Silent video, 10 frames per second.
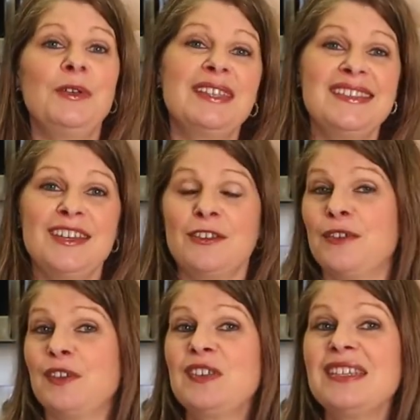you consider
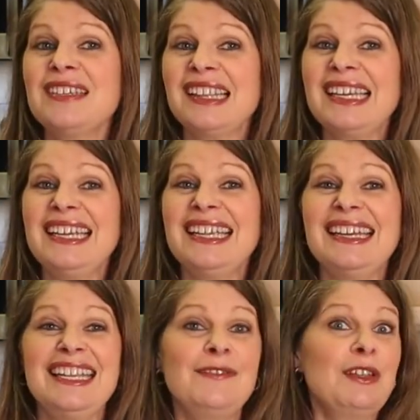their versatility
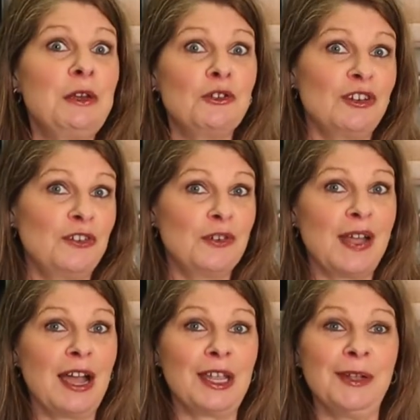and even nutritional
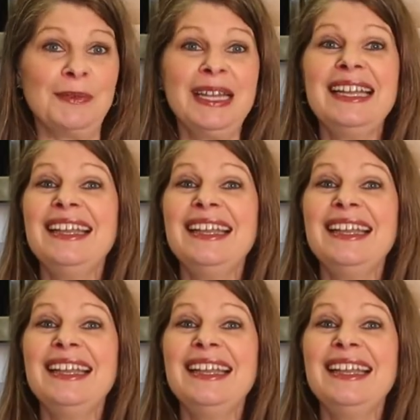value.